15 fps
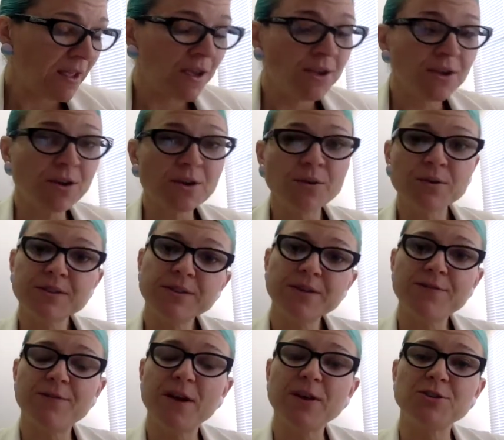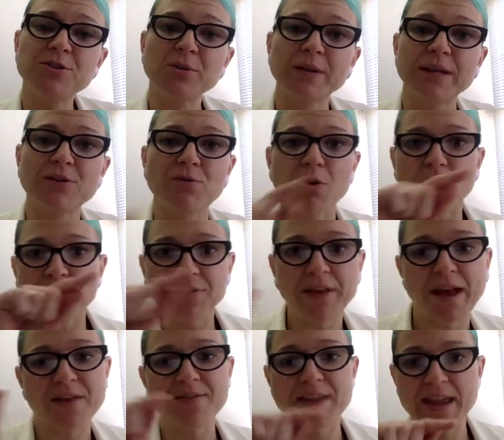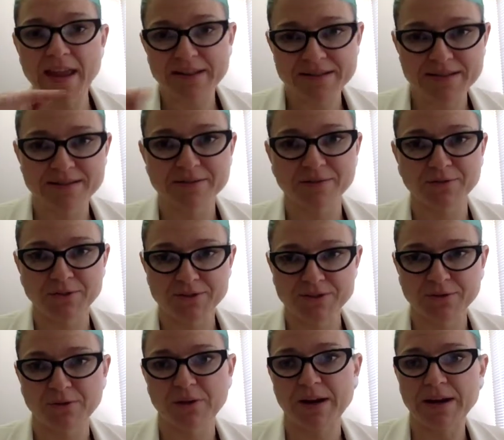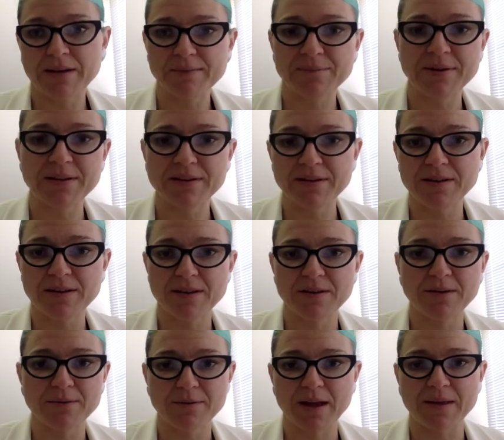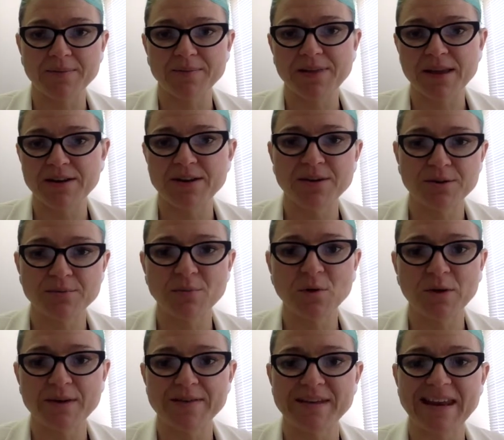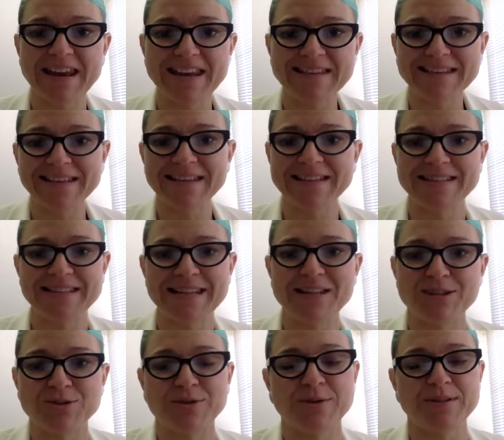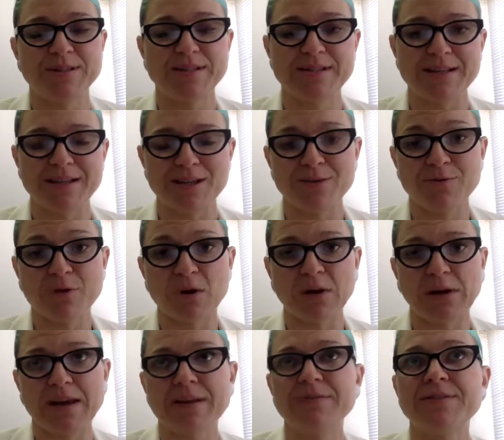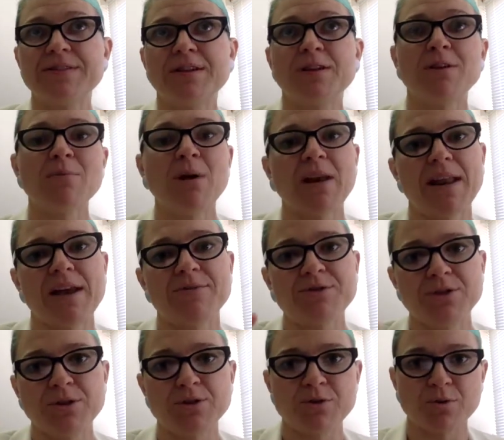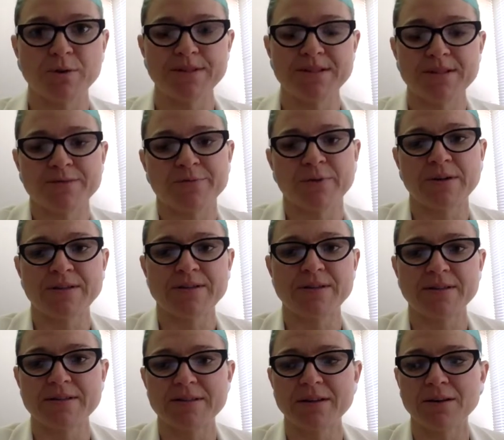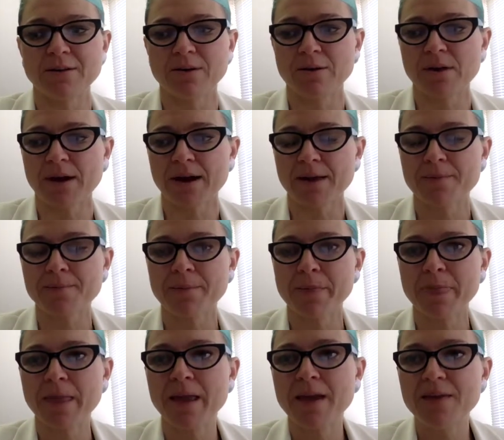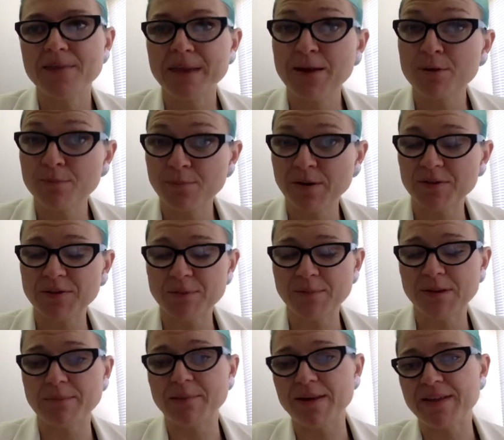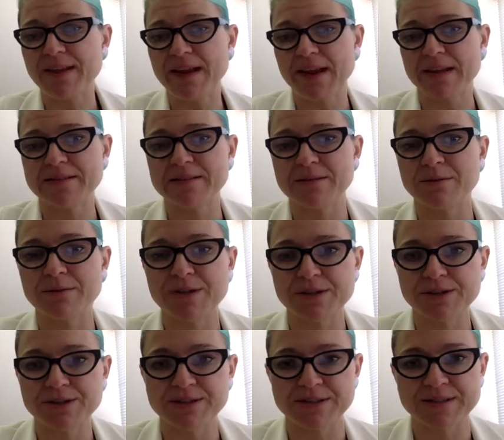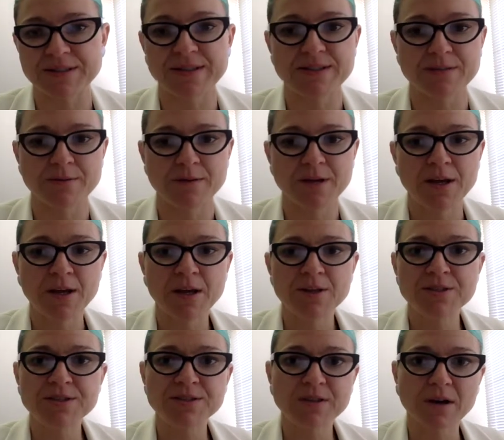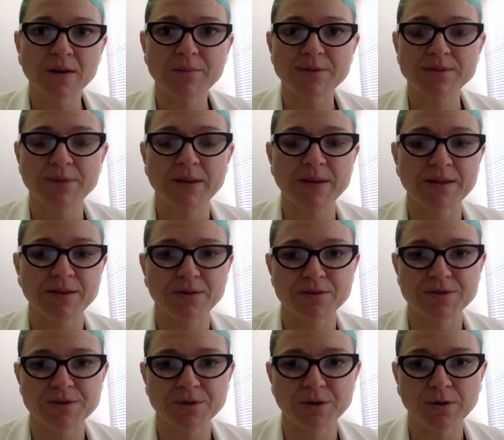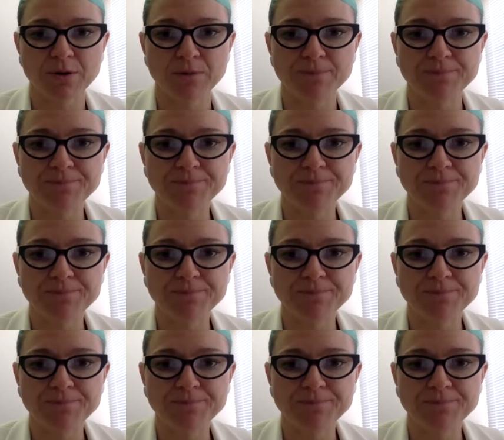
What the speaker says: You can also virtually cross out the answers on the screen, but then you can more easily see the choices that you've got left. So you might have two choices, for instance, that look like they could possibly be the answer, and then you just need to decide between those two.